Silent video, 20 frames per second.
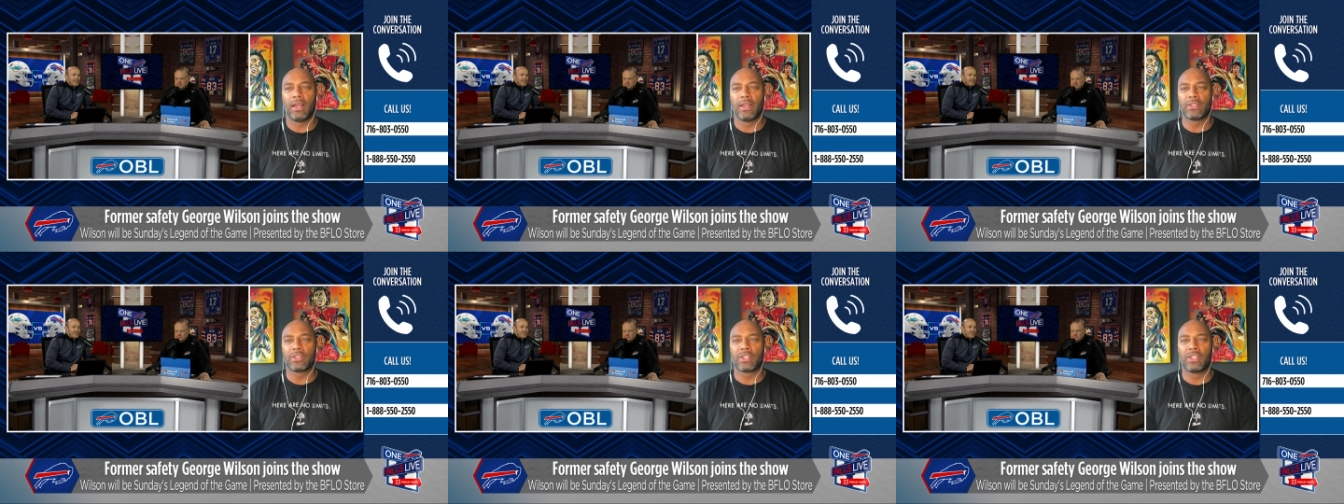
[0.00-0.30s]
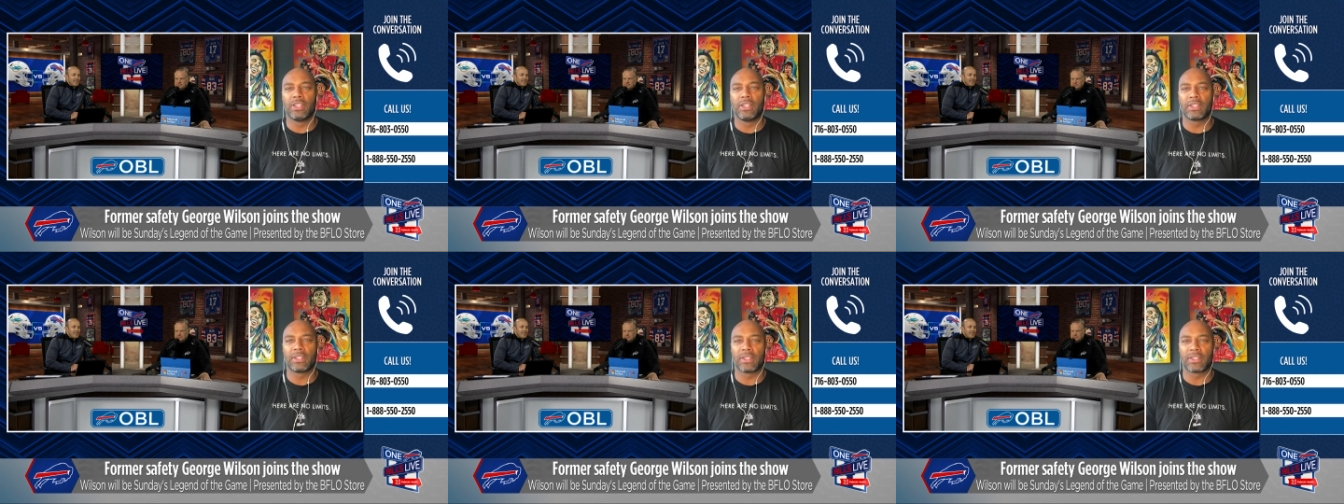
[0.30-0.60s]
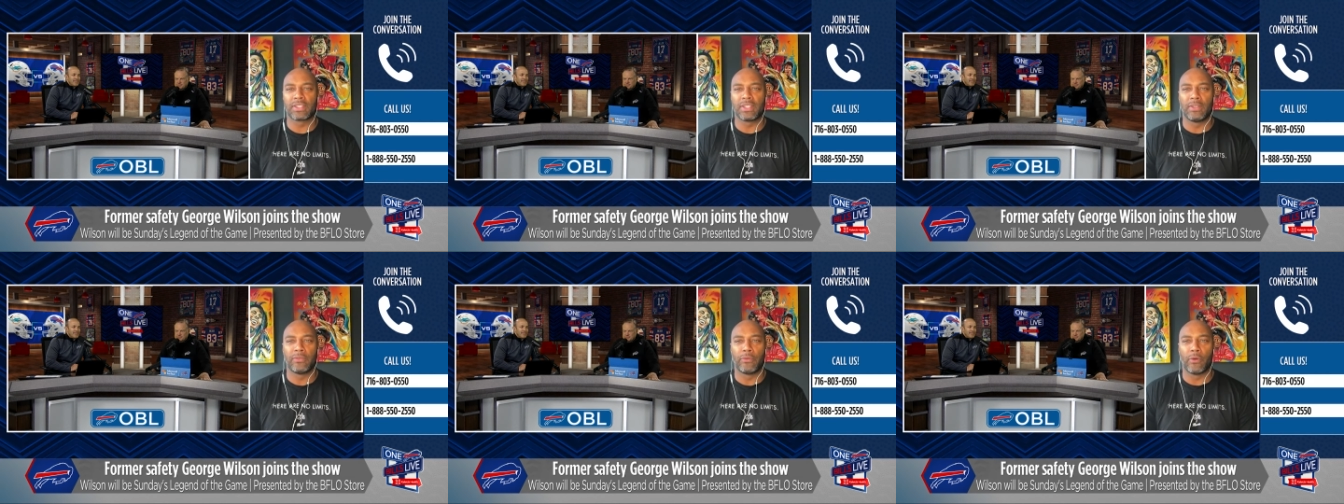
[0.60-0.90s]
it's good to
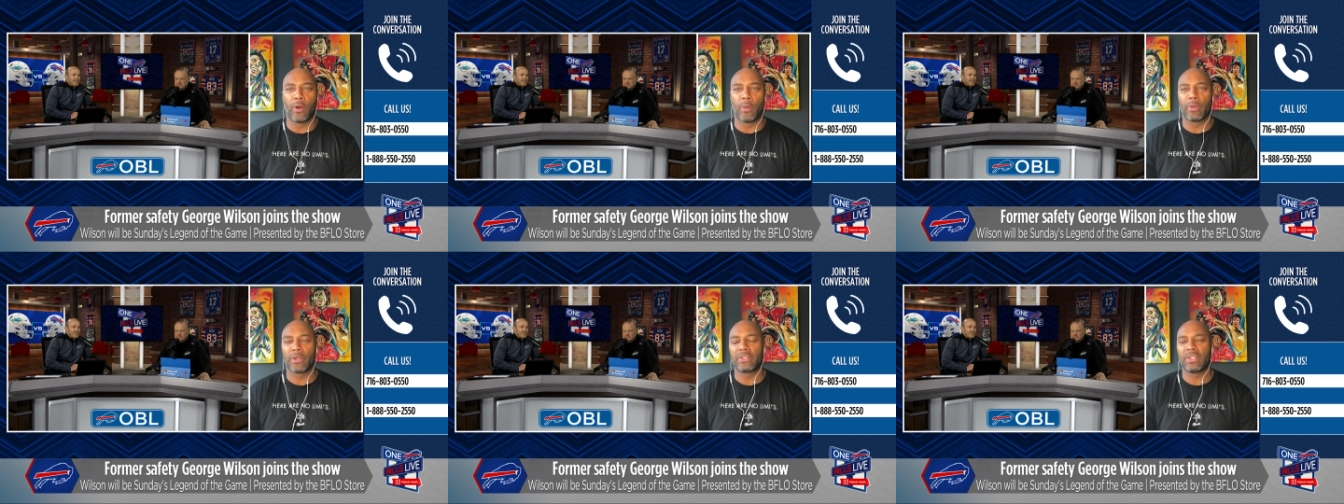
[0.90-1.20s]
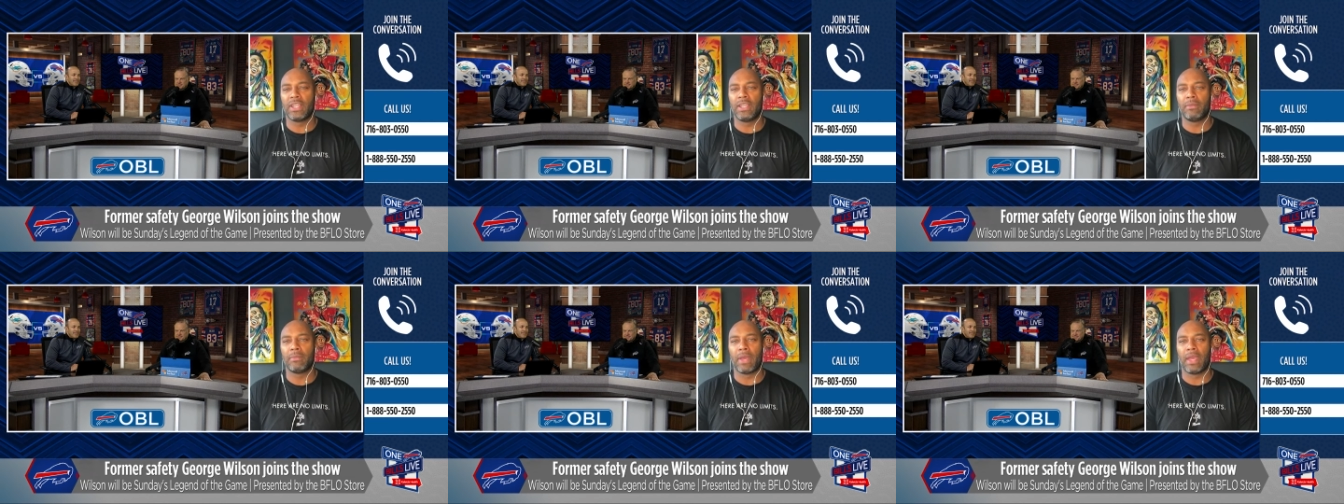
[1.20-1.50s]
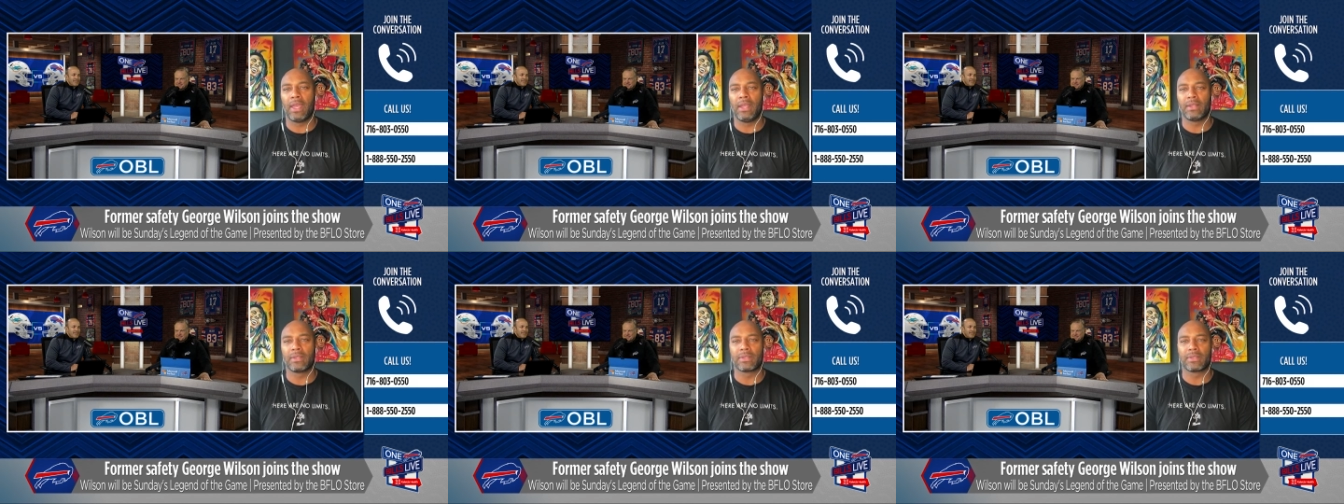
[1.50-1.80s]
see former
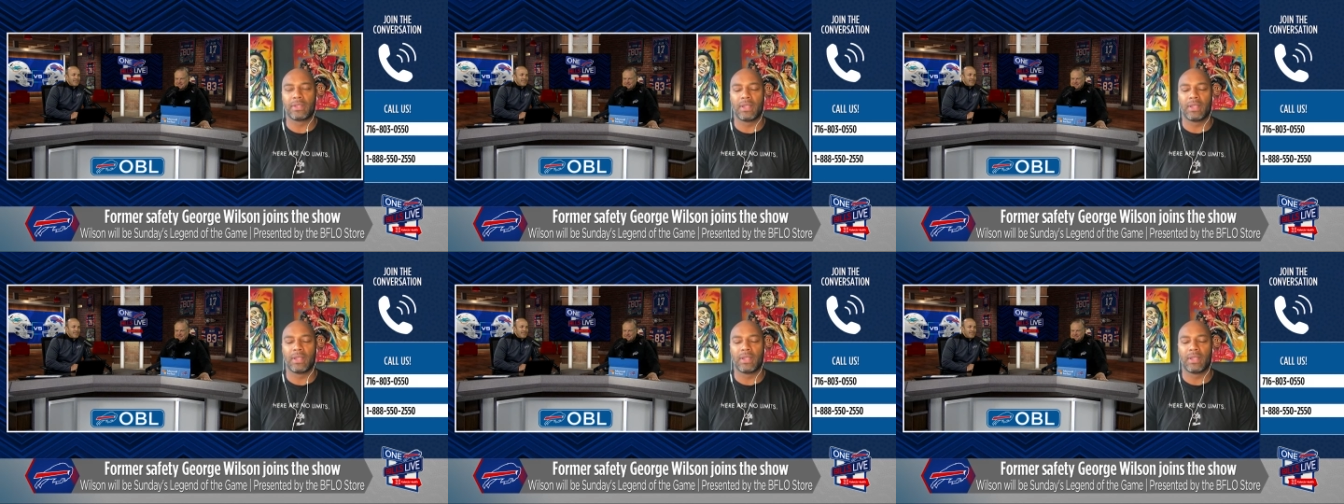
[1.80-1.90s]
teammates.